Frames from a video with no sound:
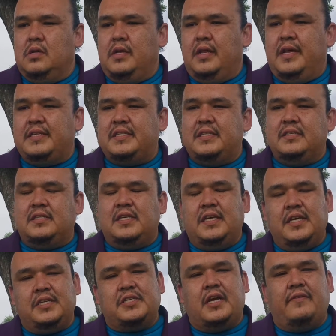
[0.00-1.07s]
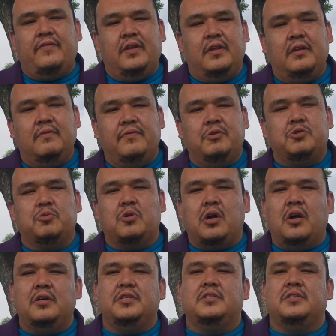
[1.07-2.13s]
in essence, each have an individual
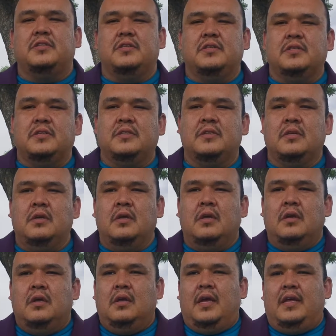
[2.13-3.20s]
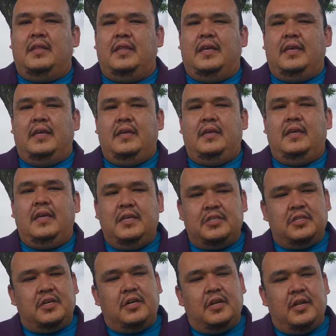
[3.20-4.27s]
consciousness, and they
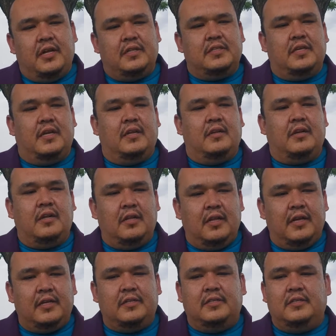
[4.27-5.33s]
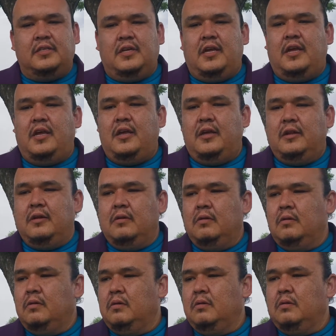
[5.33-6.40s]
each connect and collect and
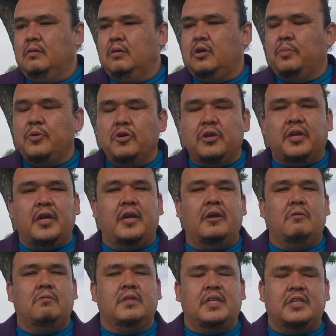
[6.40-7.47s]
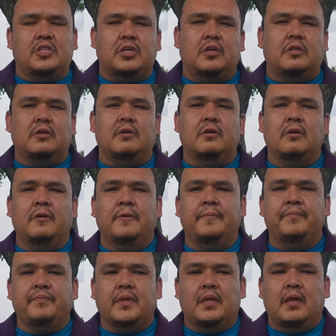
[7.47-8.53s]
communicate with each other
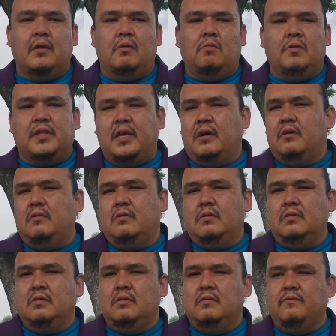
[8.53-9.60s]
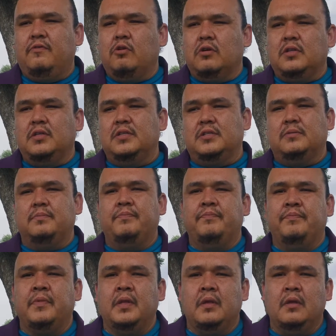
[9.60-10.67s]
without vocalism,
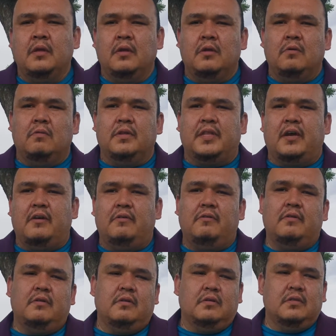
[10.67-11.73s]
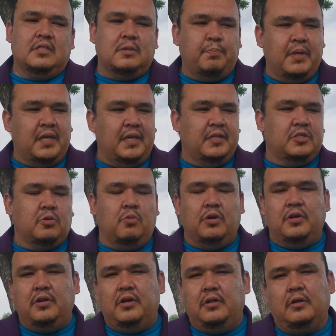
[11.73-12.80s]
without speaking to
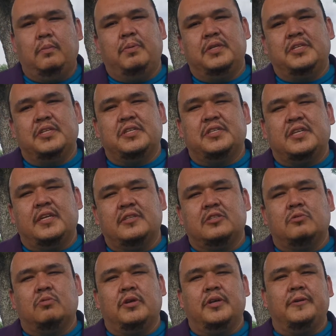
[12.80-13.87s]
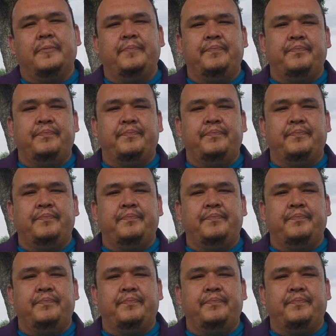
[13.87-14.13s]
one another, but just sensory,